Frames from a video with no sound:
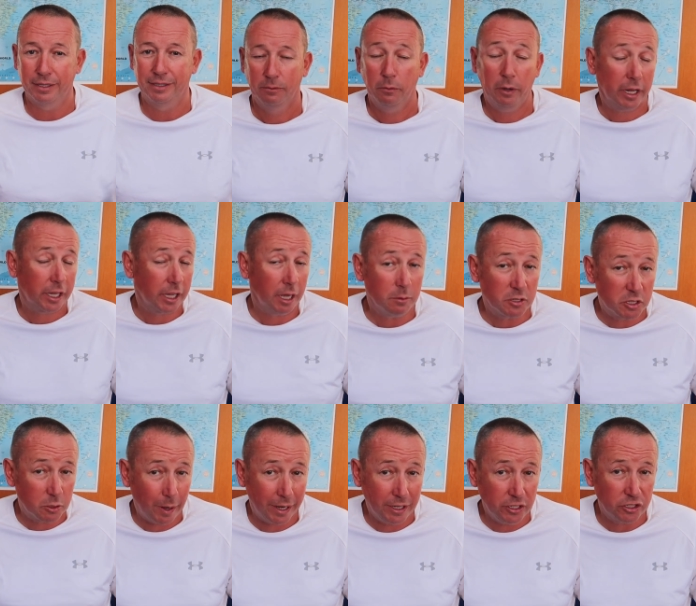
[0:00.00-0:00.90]
When it comes
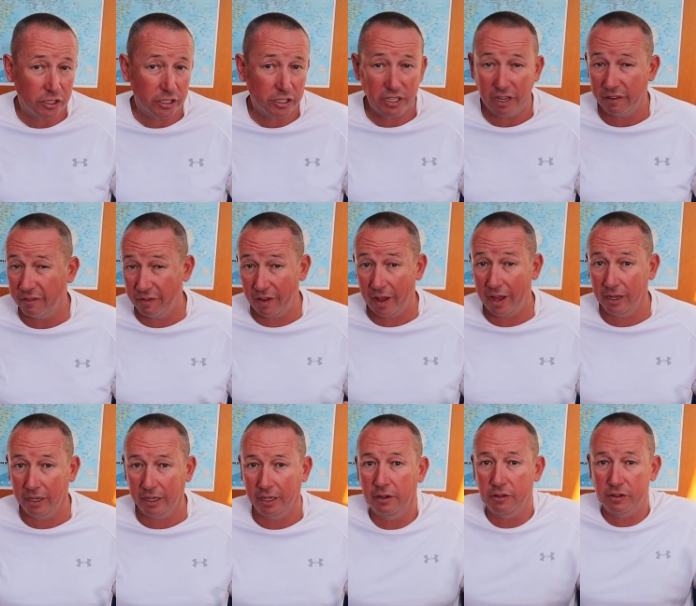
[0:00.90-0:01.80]
to engines, they
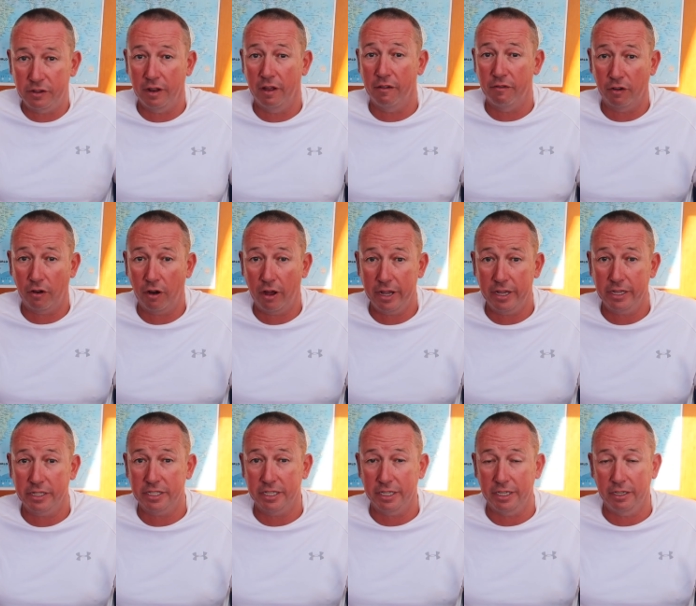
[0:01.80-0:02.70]
fail in a
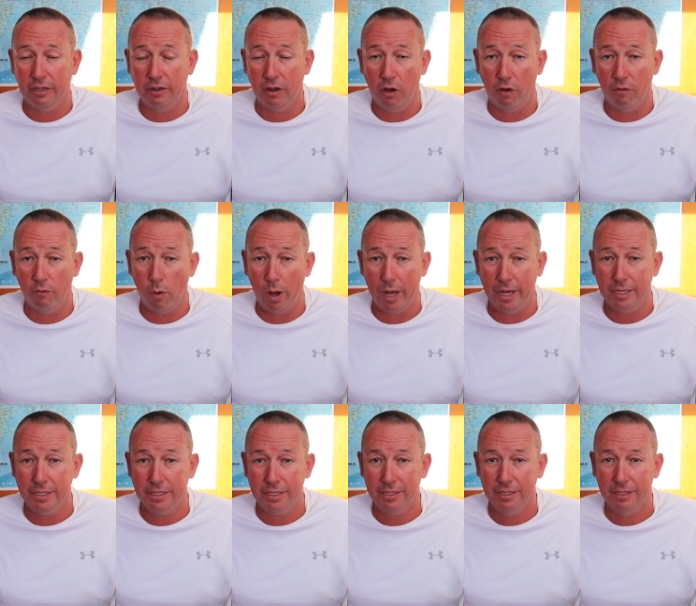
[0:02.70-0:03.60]
variety of
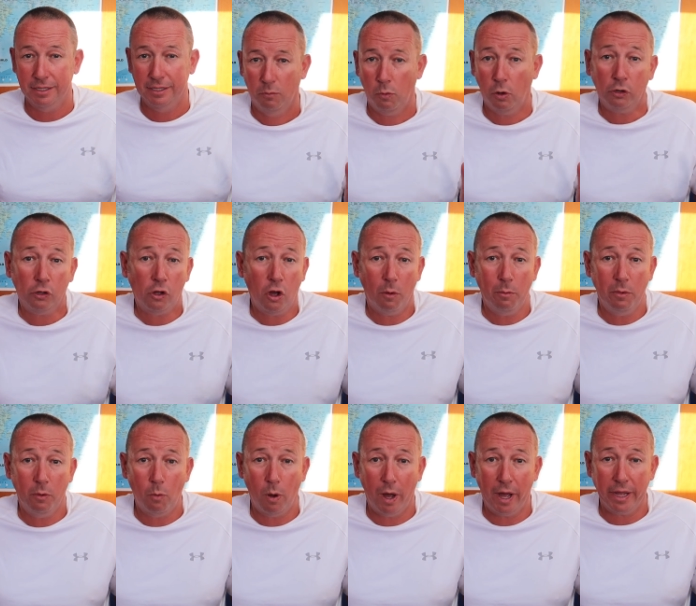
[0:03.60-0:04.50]
ways. One
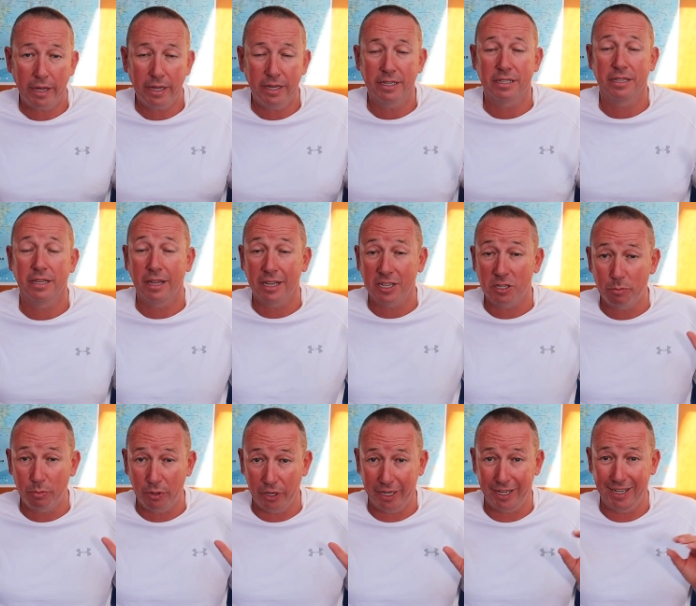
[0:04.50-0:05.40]
common way is that they
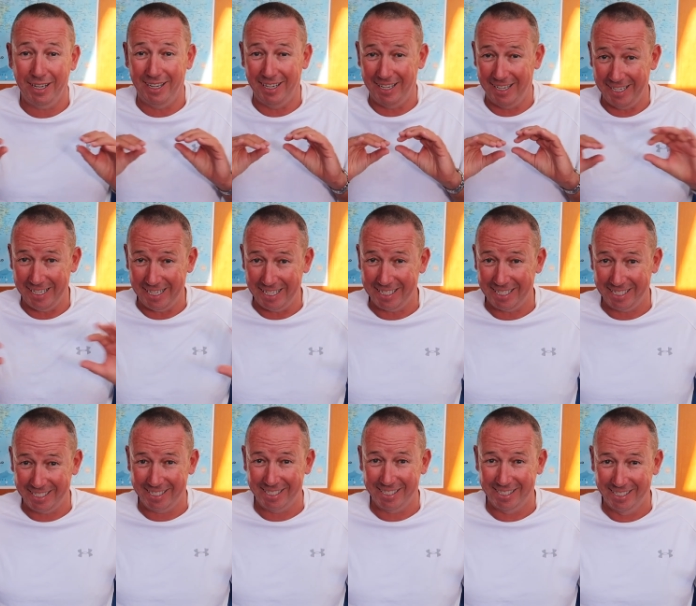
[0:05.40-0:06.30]
spring
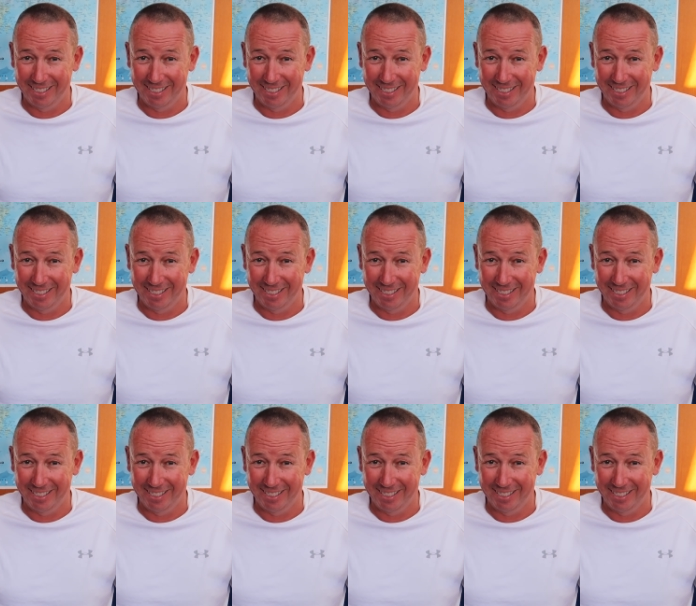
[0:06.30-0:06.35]
leaks.